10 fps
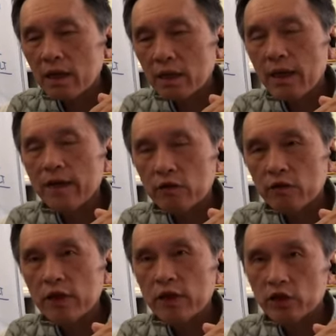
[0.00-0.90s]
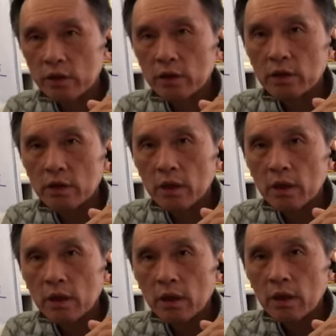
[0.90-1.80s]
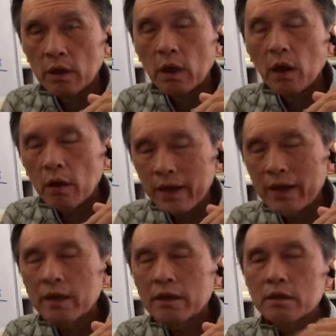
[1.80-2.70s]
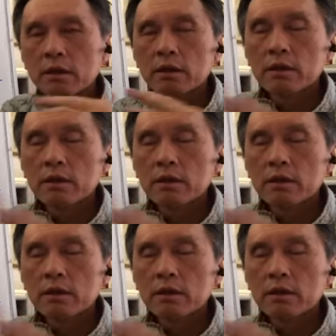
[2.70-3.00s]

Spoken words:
that direction, or else